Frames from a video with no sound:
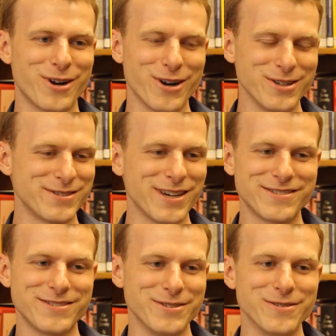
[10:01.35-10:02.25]
carts,
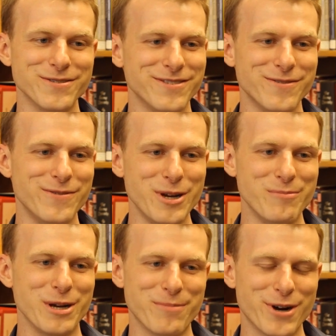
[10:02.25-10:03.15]
that's still a very
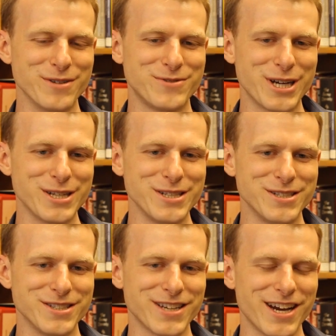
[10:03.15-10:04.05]
big part of Chinese
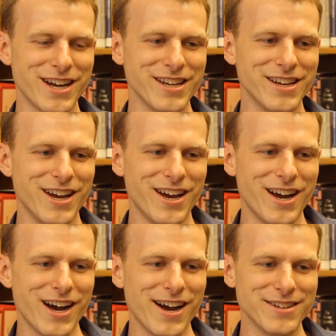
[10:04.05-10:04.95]
society.
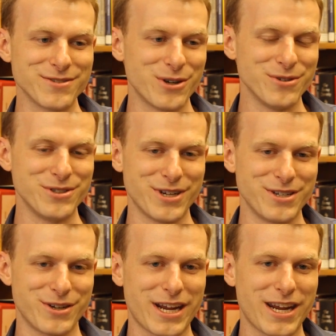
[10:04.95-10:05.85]
So I really tried
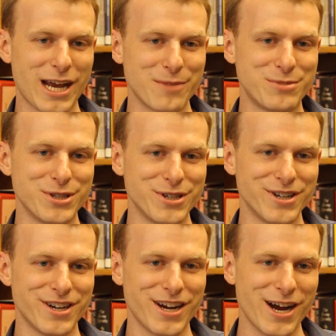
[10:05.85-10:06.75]
to
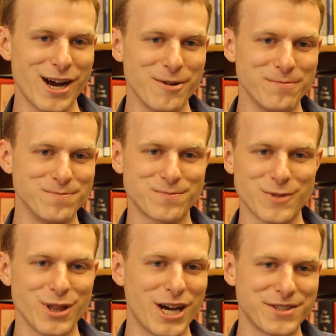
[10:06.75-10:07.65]
capture
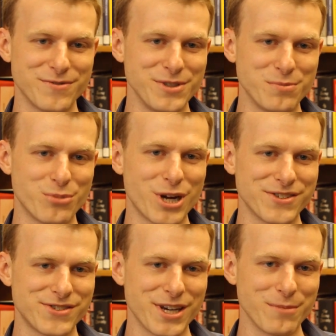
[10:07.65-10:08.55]
lots of these
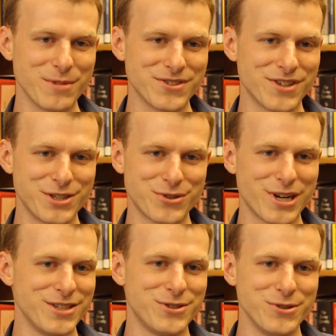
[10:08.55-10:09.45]
broad segments, and I
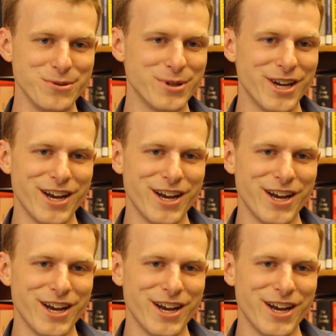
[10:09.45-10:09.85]
tried to